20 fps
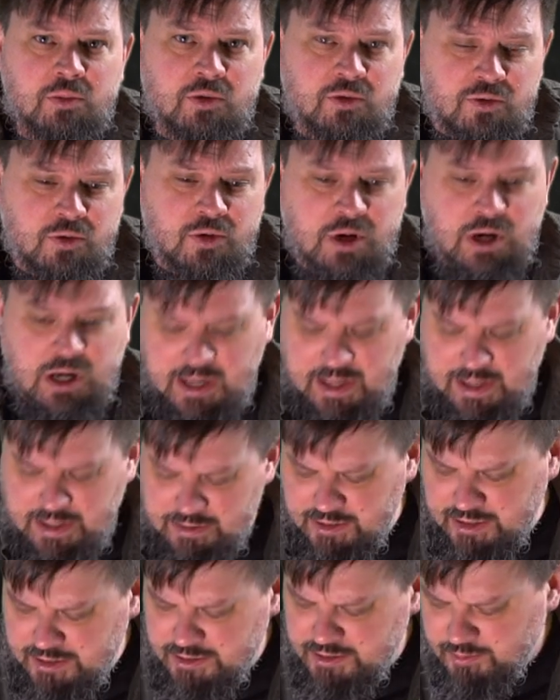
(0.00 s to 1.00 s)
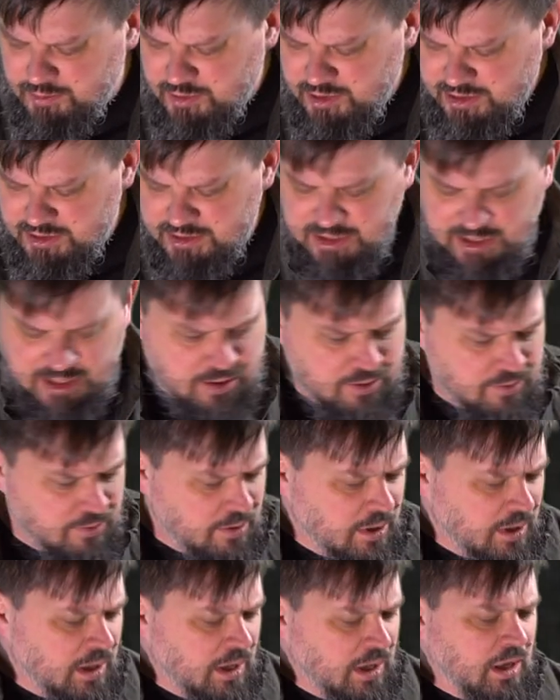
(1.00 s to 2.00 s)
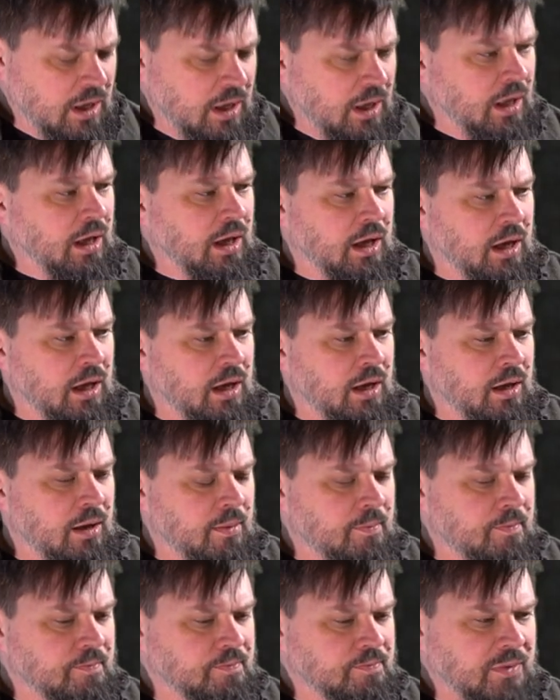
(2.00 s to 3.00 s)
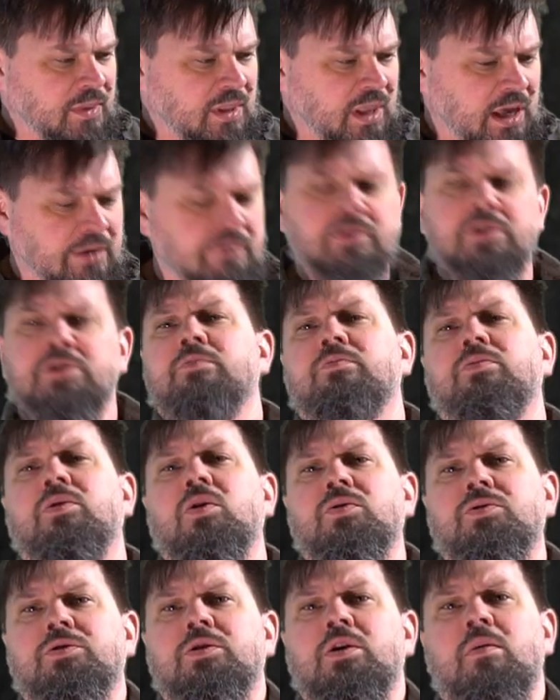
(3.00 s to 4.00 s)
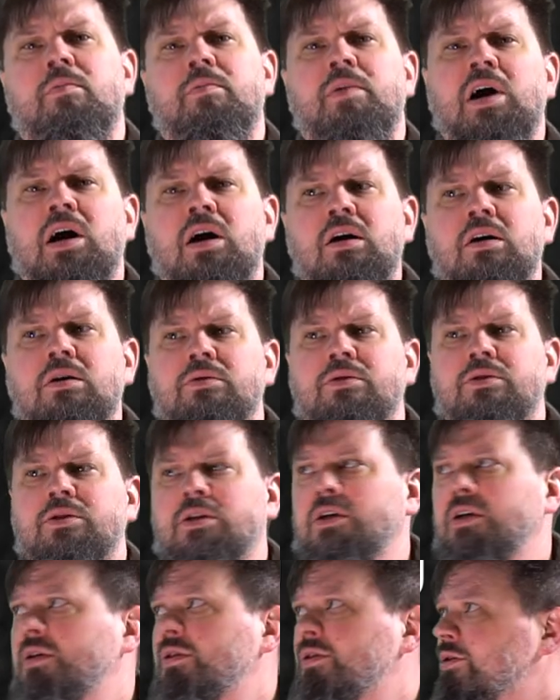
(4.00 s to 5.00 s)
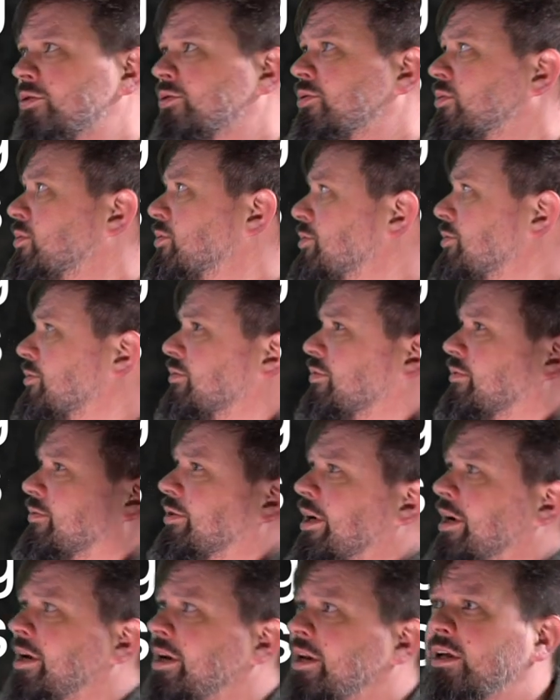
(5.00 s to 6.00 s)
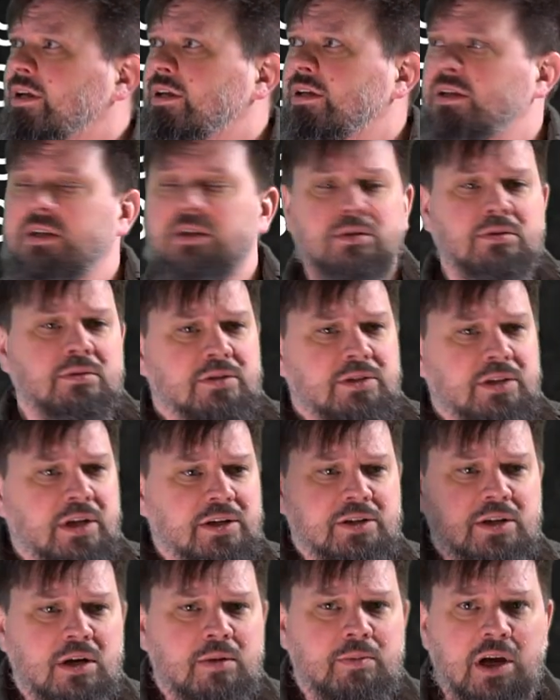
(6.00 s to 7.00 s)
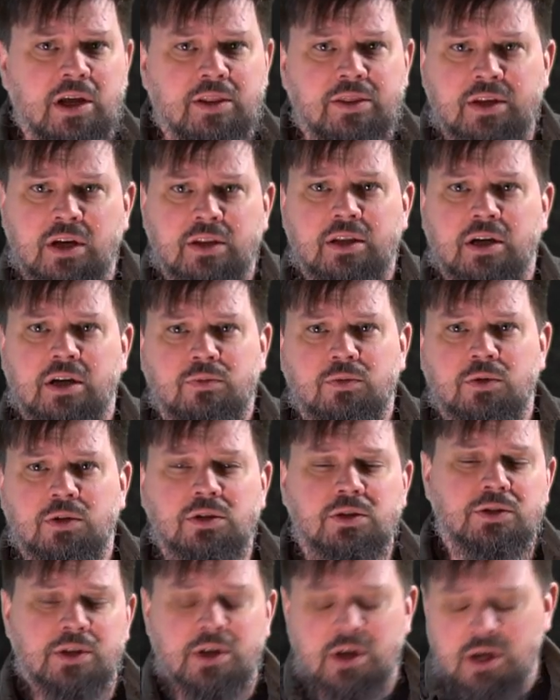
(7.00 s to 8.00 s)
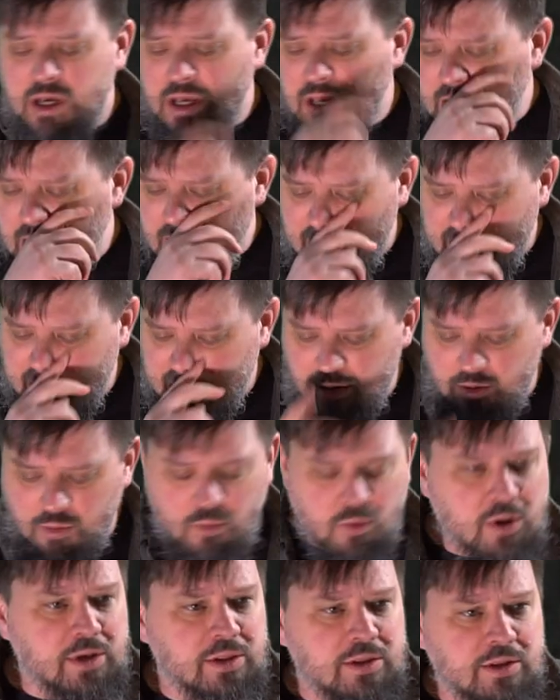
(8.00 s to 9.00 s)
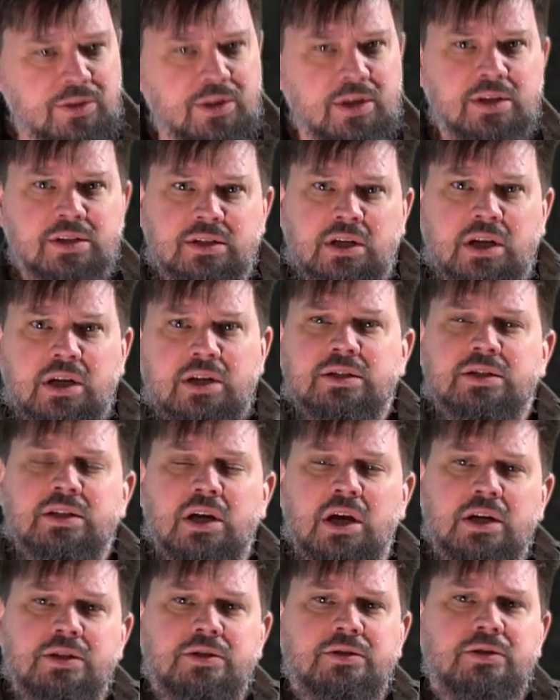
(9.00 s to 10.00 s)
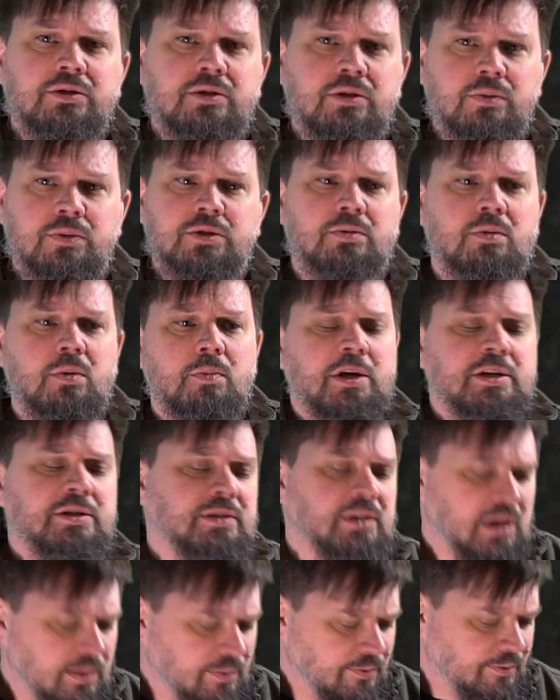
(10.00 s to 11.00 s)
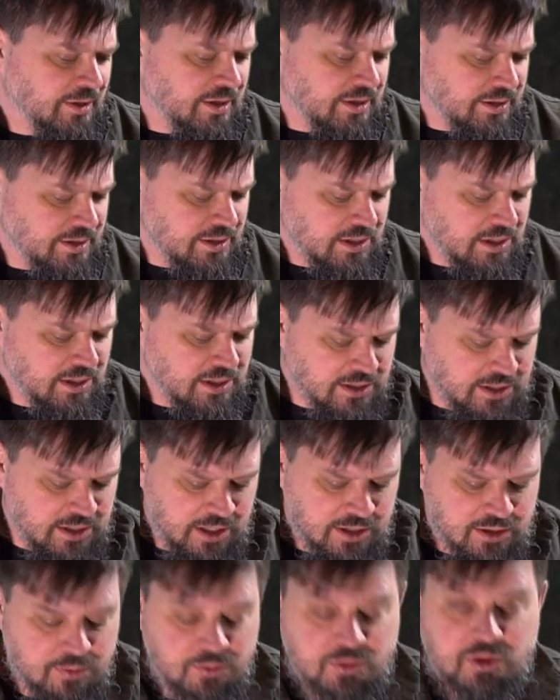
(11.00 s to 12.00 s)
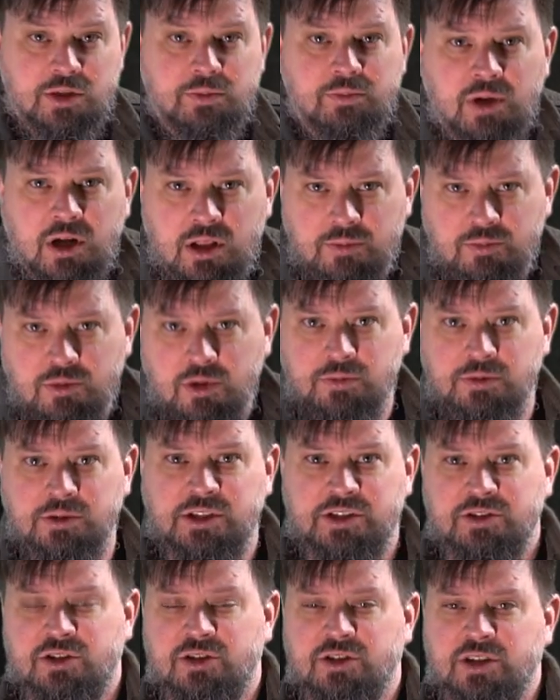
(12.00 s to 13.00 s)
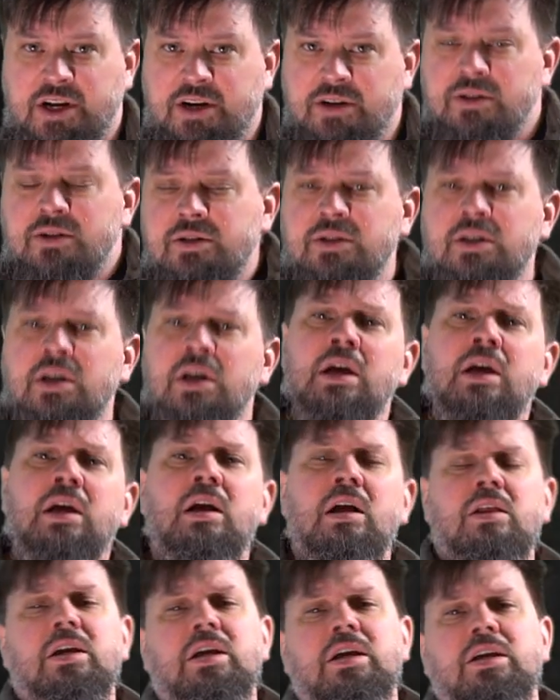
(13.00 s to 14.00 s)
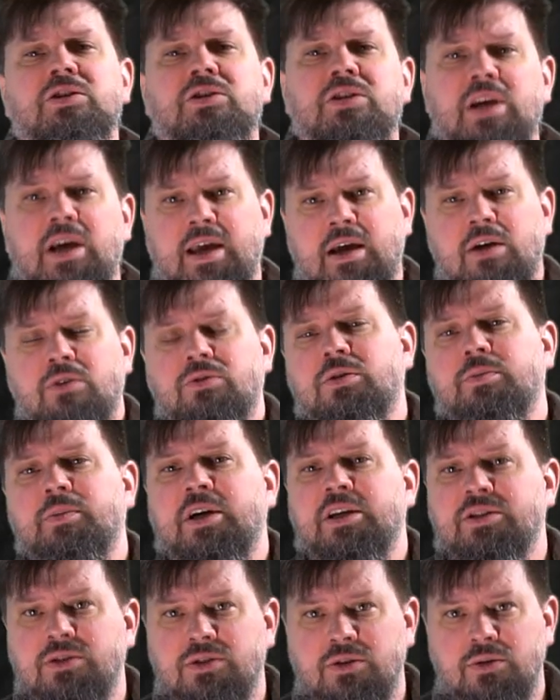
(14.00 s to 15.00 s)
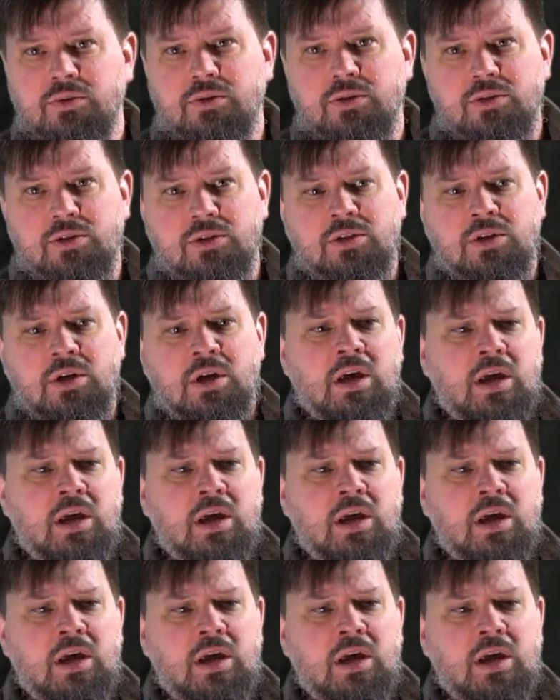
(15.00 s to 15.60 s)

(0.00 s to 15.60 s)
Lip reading: before I grind some of these down. I had a recent post about the tools of training in stage combat in the online world. One of the things that I decided to do with some of my setup funds is get some cheap polypropylene trainers that I could check out to my students